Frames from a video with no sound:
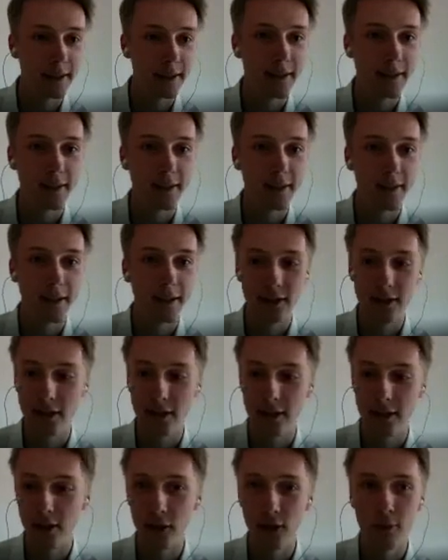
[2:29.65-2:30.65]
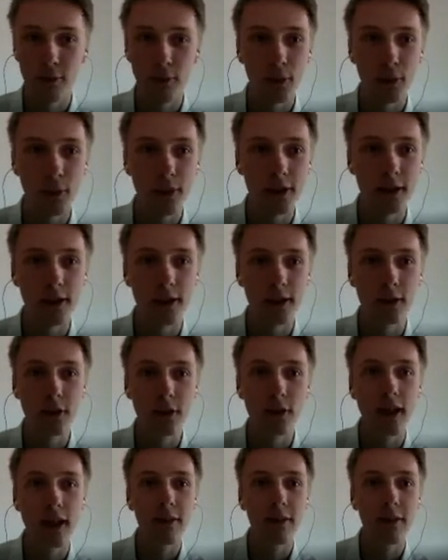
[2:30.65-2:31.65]
start the notebook.
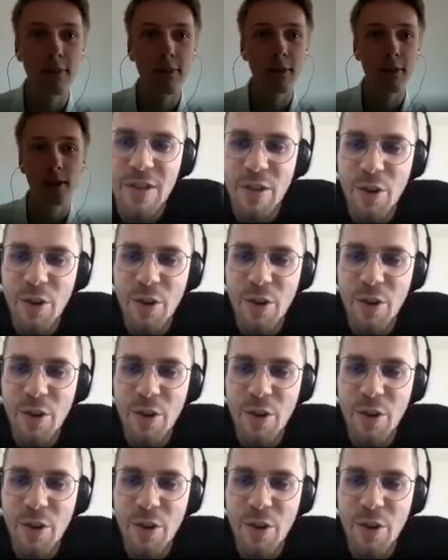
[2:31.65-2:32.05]
You tell me when you